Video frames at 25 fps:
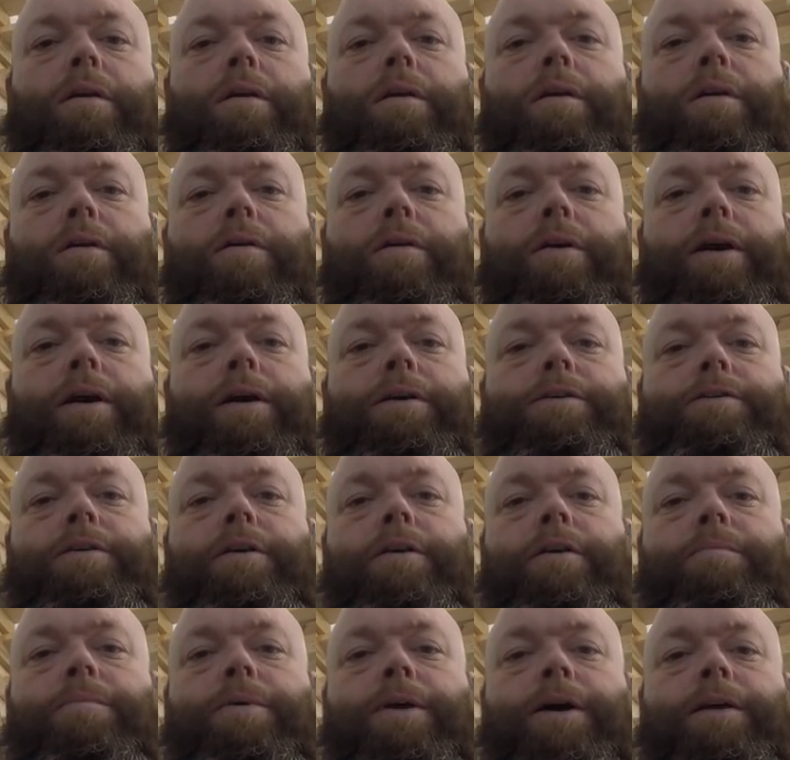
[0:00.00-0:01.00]
Okay, so
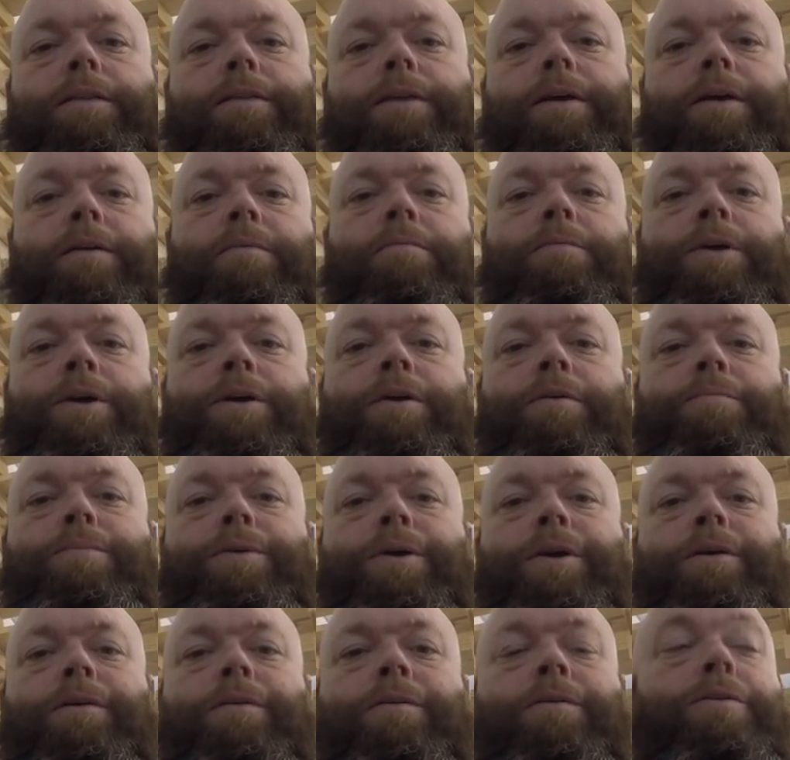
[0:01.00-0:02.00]
you're probably thinking bearded
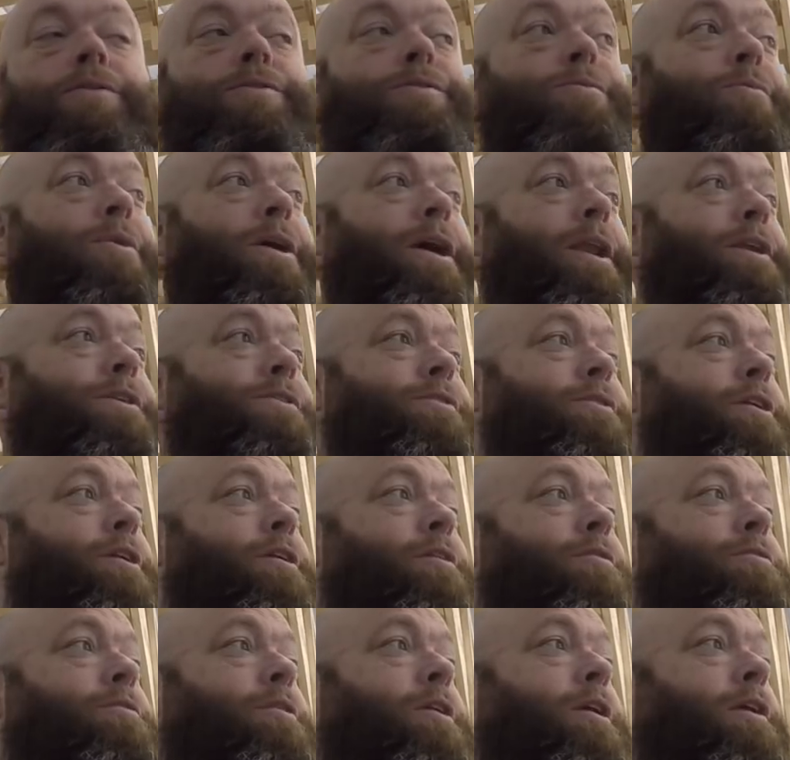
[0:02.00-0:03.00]
picker. So why did you
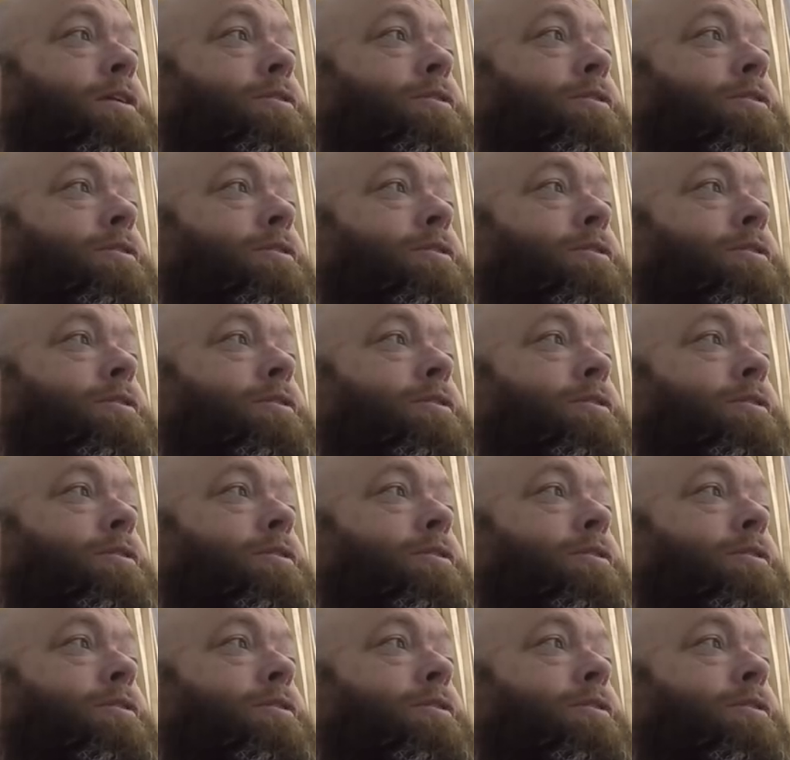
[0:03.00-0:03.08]
go through all